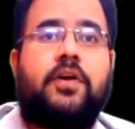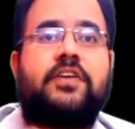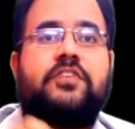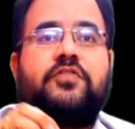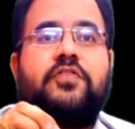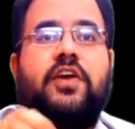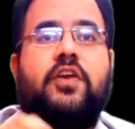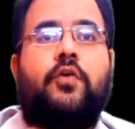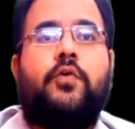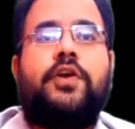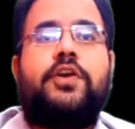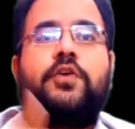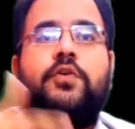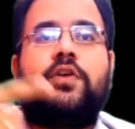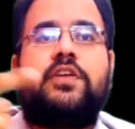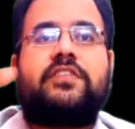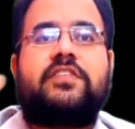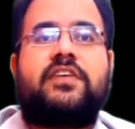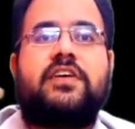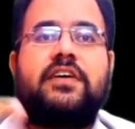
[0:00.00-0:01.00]
are going to
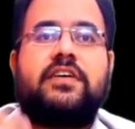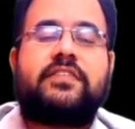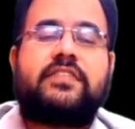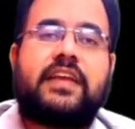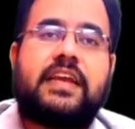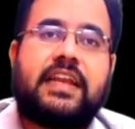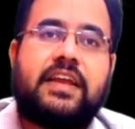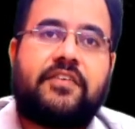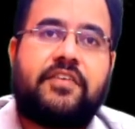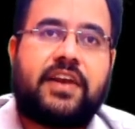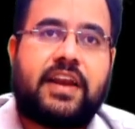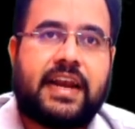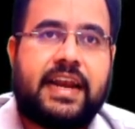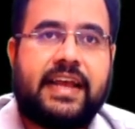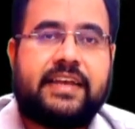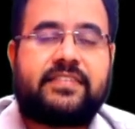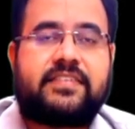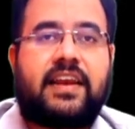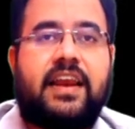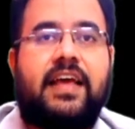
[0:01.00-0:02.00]
discuss in our
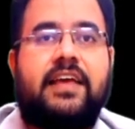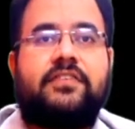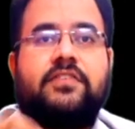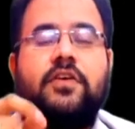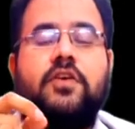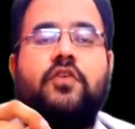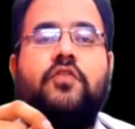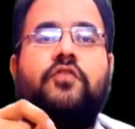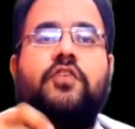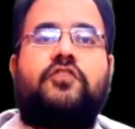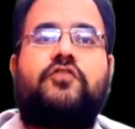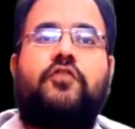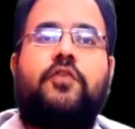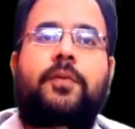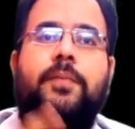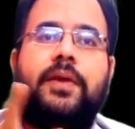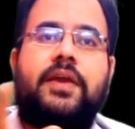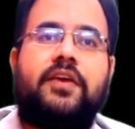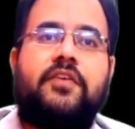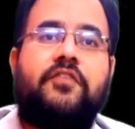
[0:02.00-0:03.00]
next class, which will
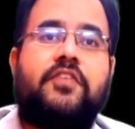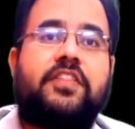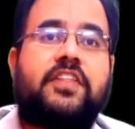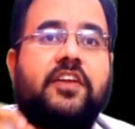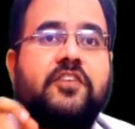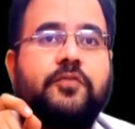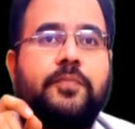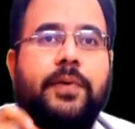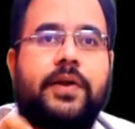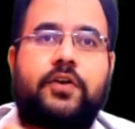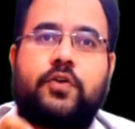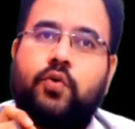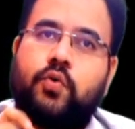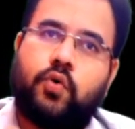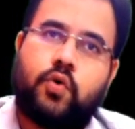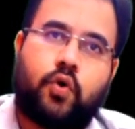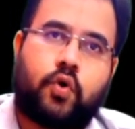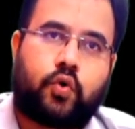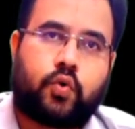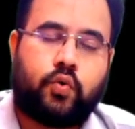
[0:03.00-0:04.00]
be with respect to
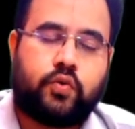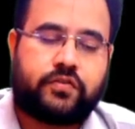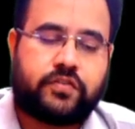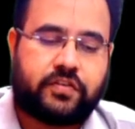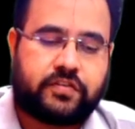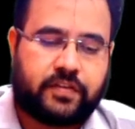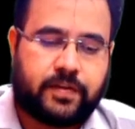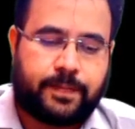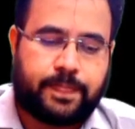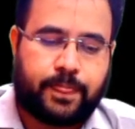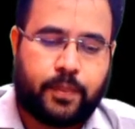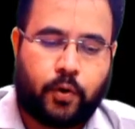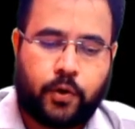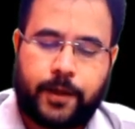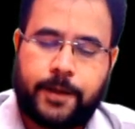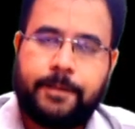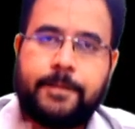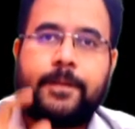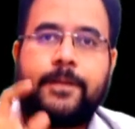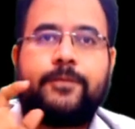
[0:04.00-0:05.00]
rules, sir.
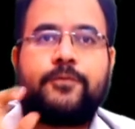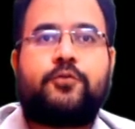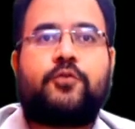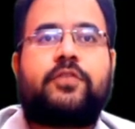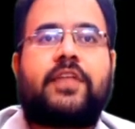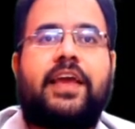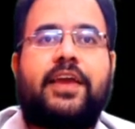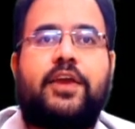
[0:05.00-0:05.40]
Okay, thank